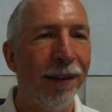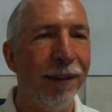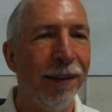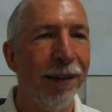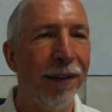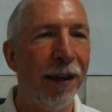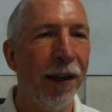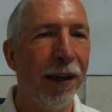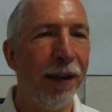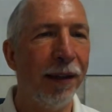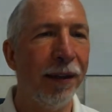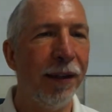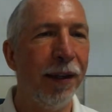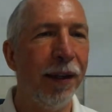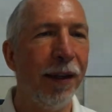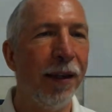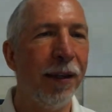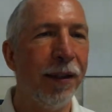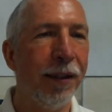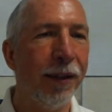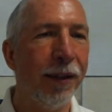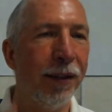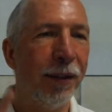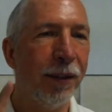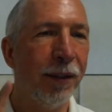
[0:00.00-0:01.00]

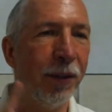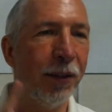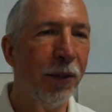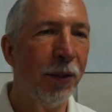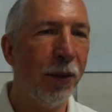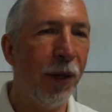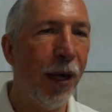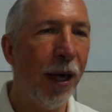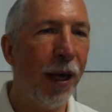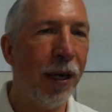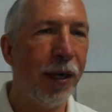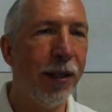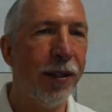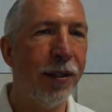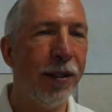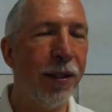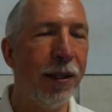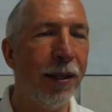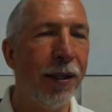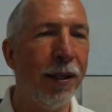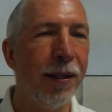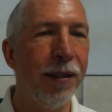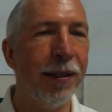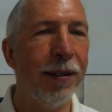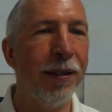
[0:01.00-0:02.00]
techniques,
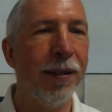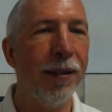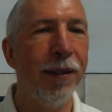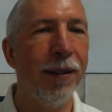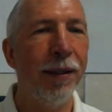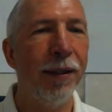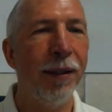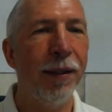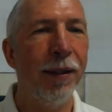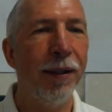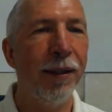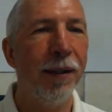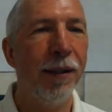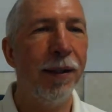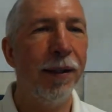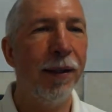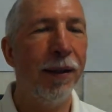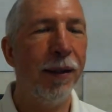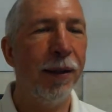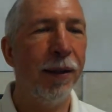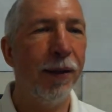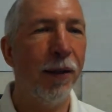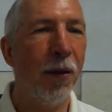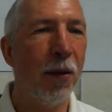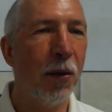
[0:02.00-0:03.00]
strategies,
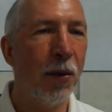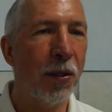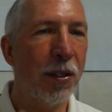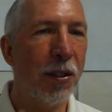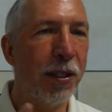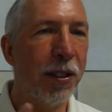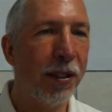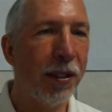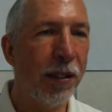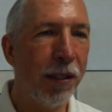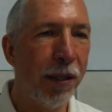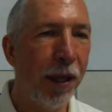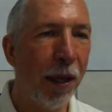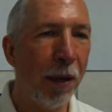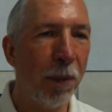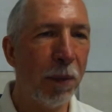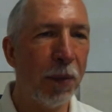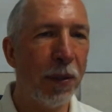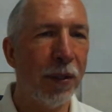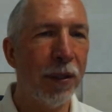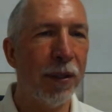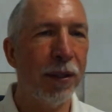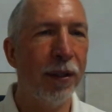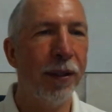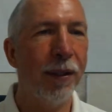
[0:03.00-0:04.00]
those
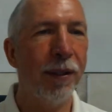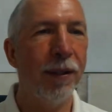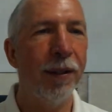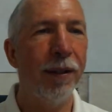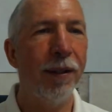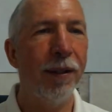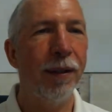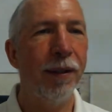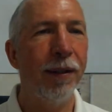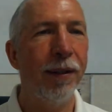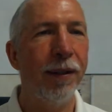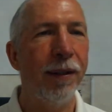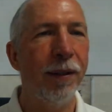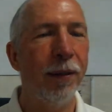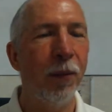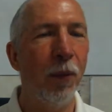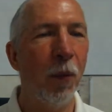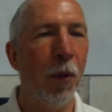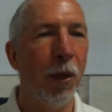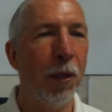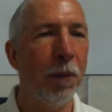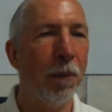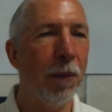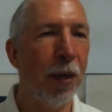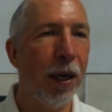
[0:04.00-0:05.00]
steps
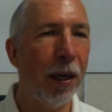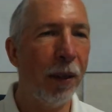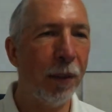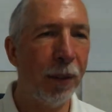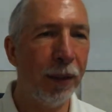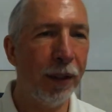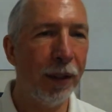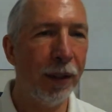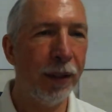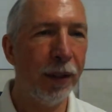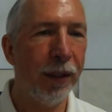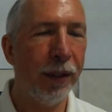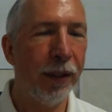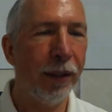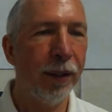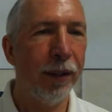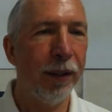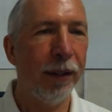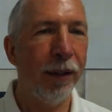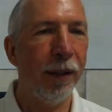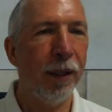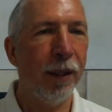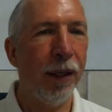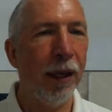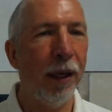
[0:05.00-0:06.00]
one by one
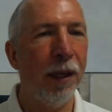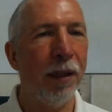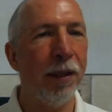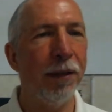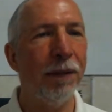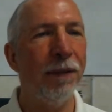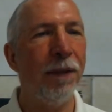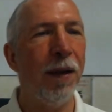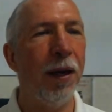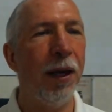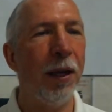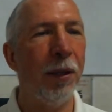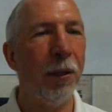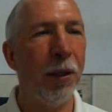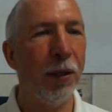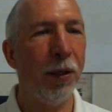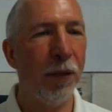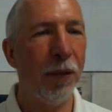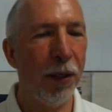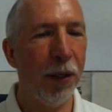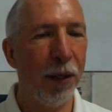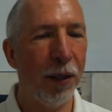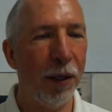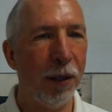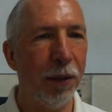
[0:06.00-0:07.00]
in the following
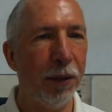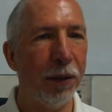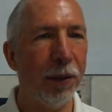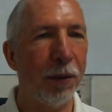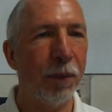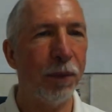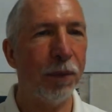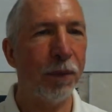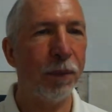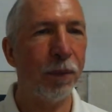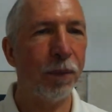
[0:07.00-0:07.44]
videos.